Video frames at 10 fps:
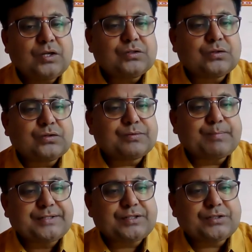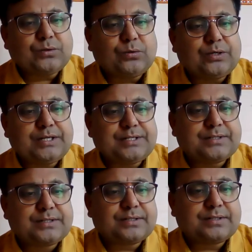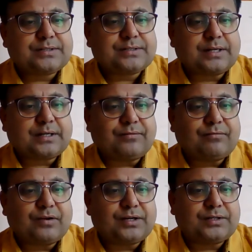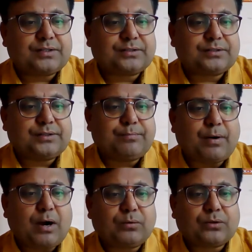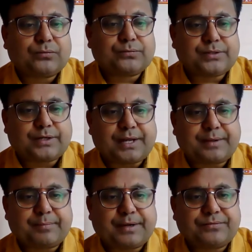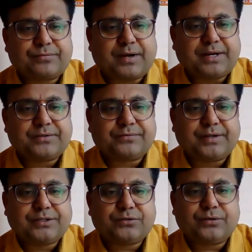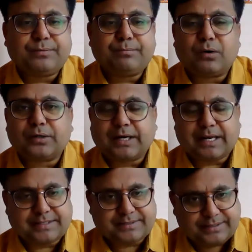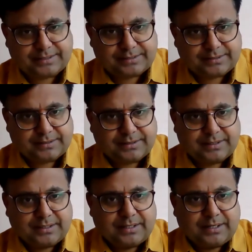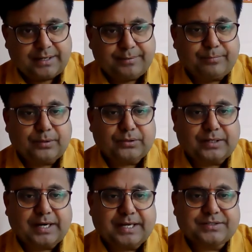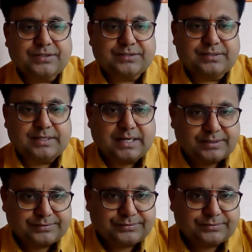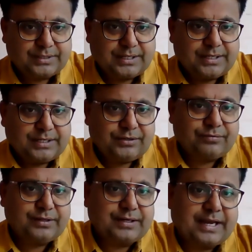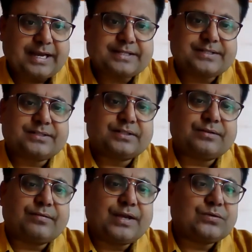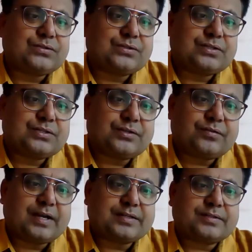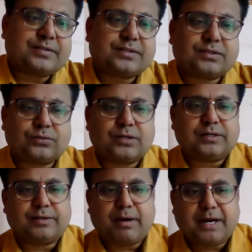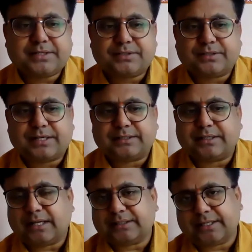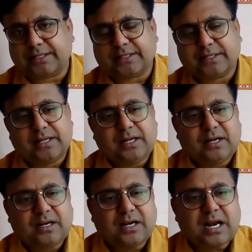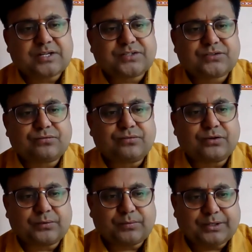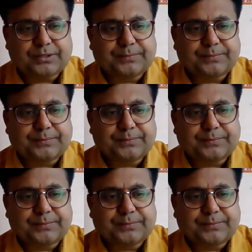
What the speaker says: So Spencer's goal is circumvent the power of time and find a way to immortalize her, immortalize his love, even as the waves serve as a cruel reminder and the nothing lasts forever.